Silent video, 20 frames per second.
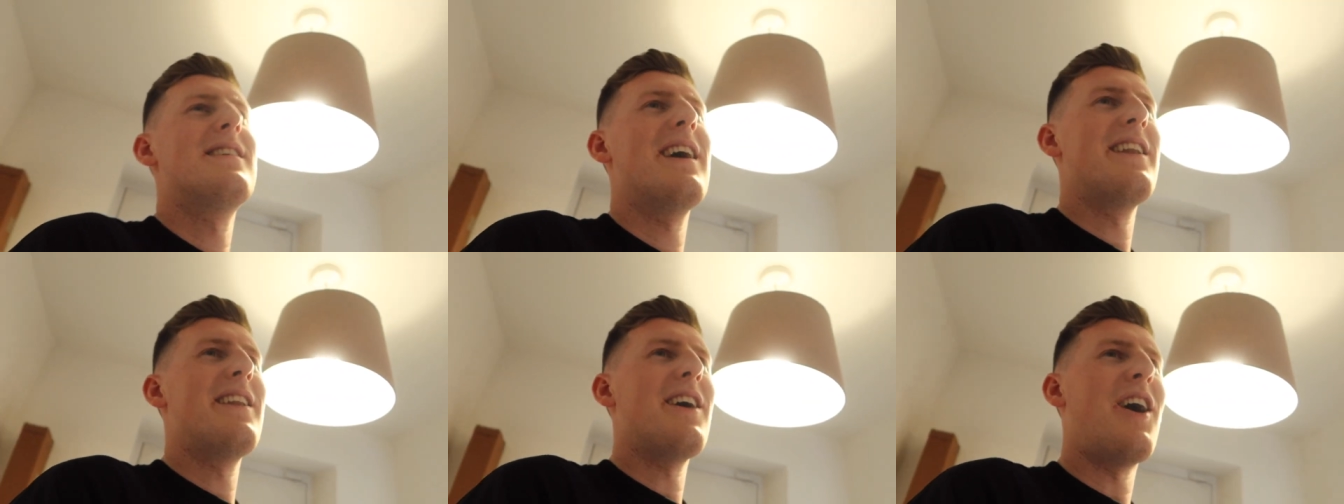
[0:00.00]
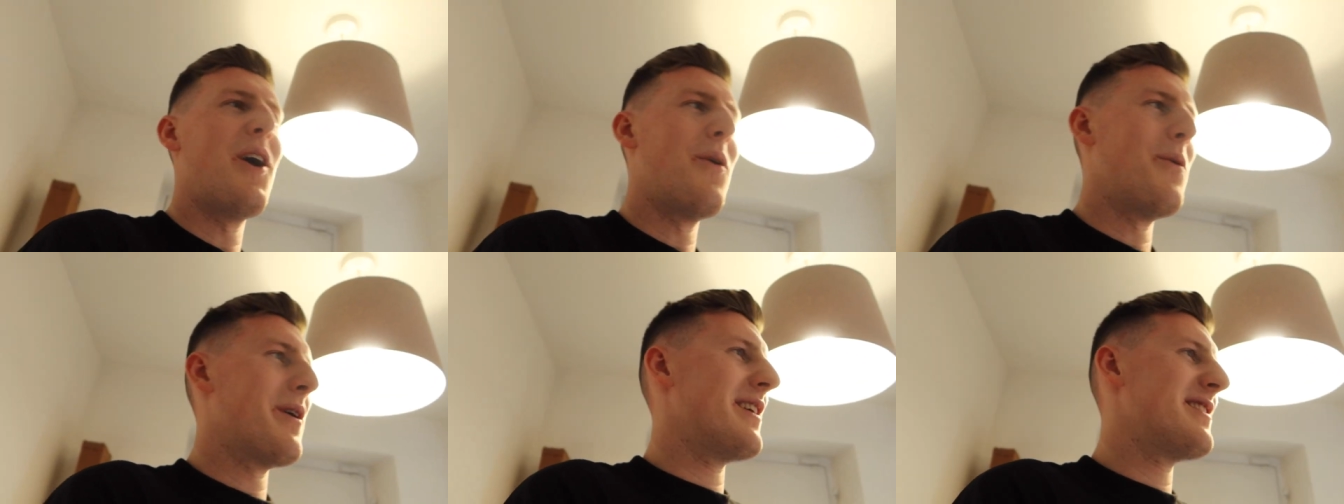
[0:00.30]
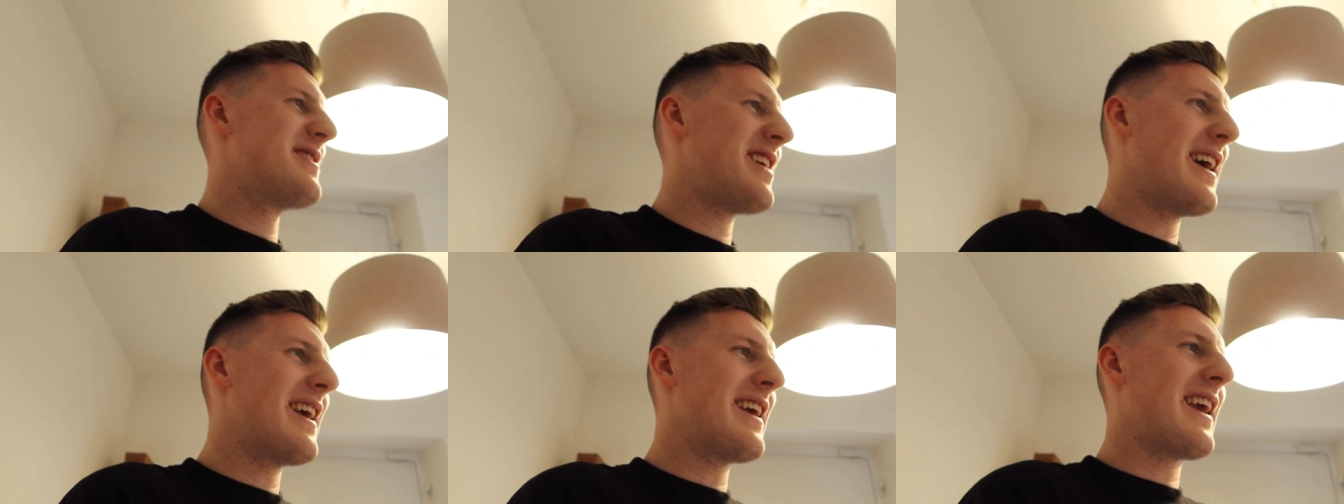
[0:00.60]
said, I want to
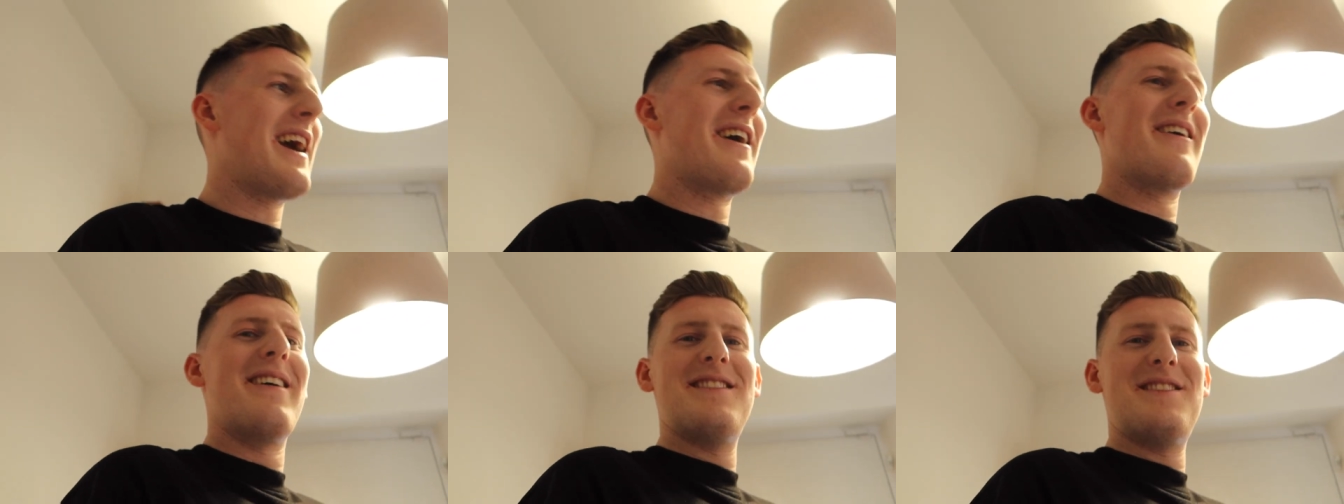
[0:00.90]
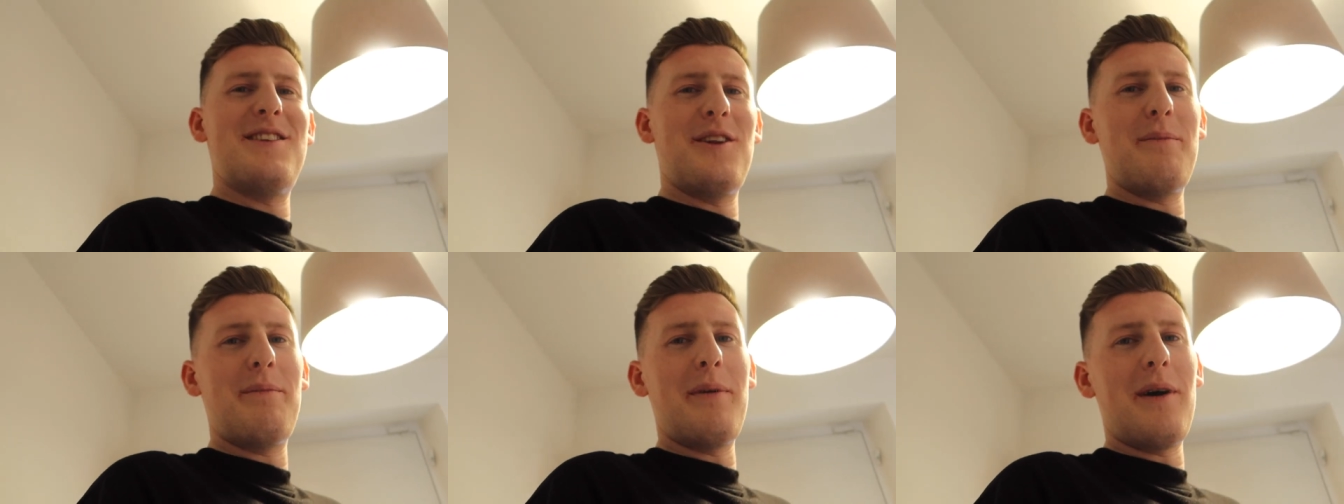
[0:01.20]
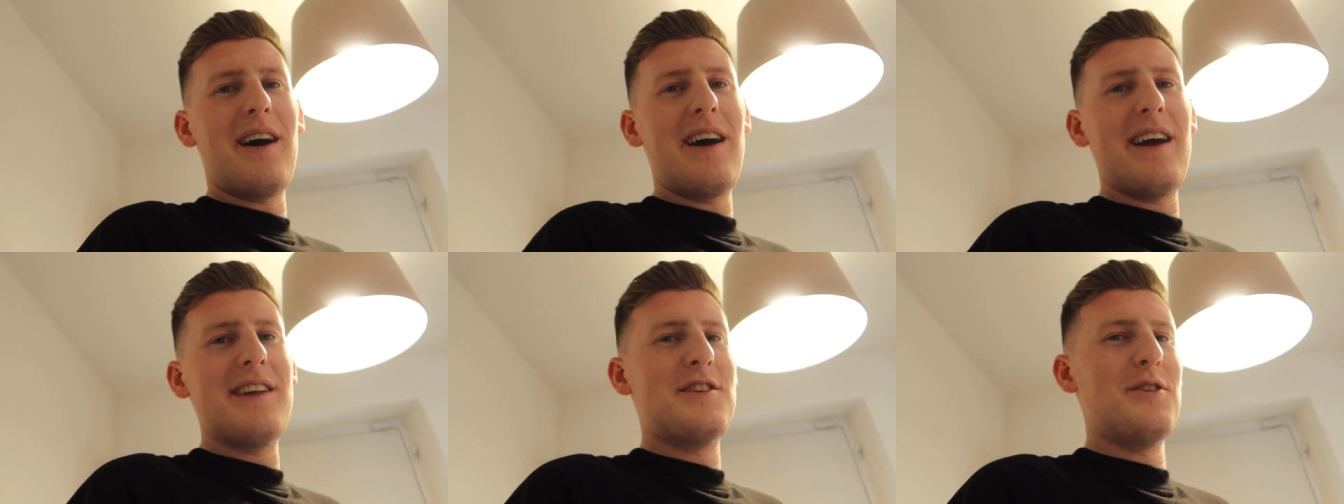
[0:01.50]
take Erin to
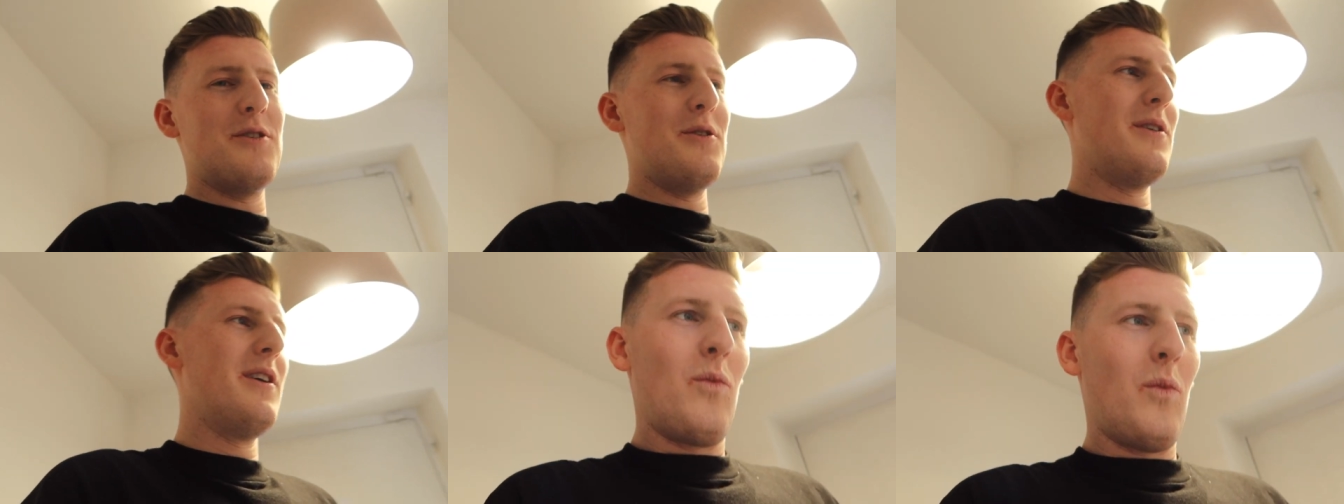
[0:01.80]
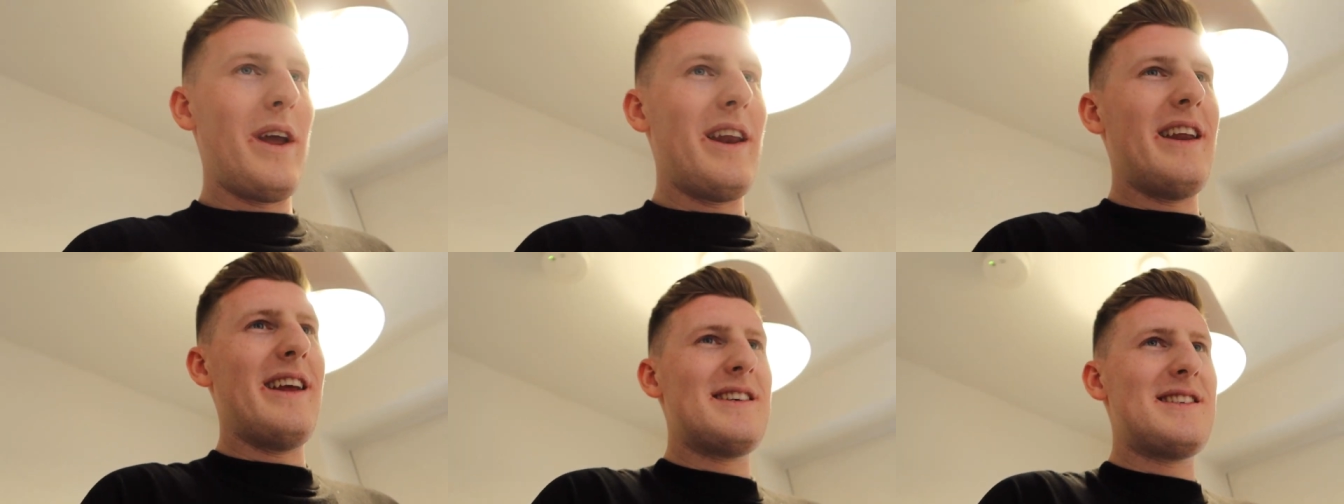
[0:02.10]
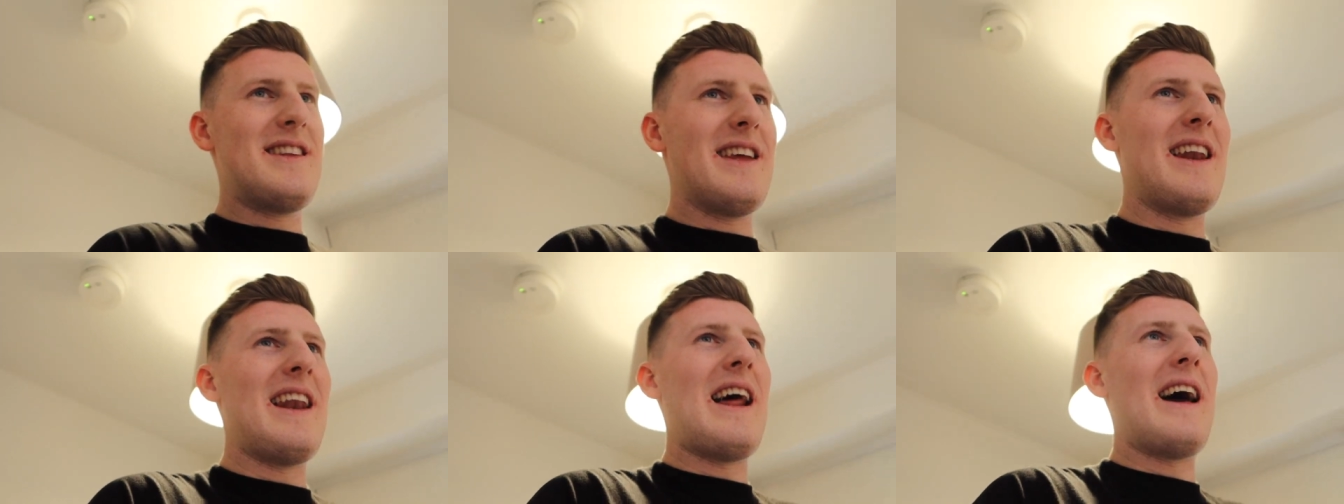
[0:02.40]
Dubai to witness
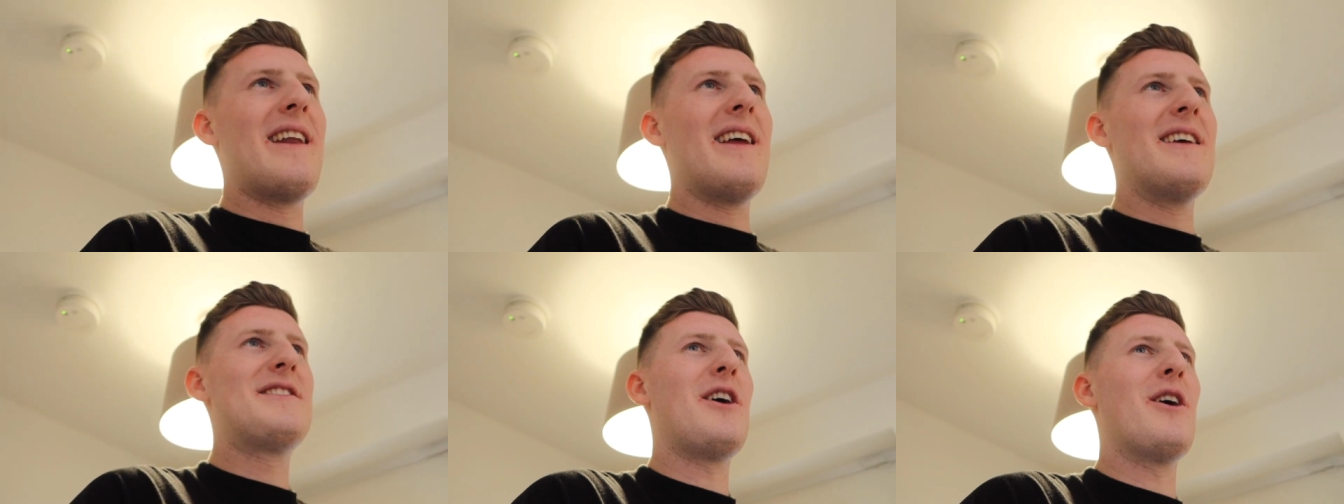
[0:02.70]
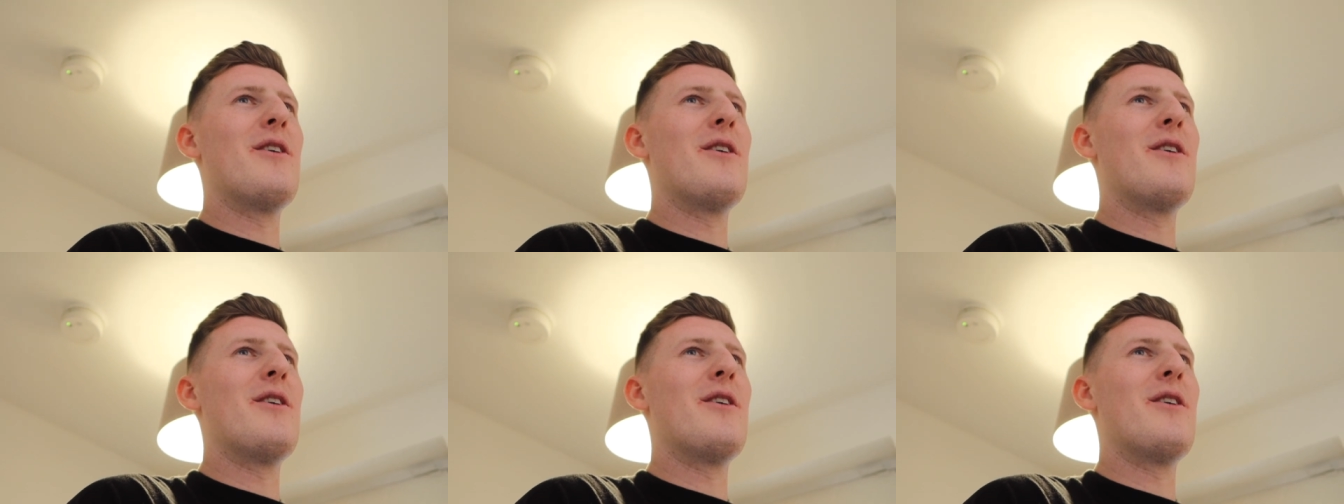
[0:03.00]
the Atlantis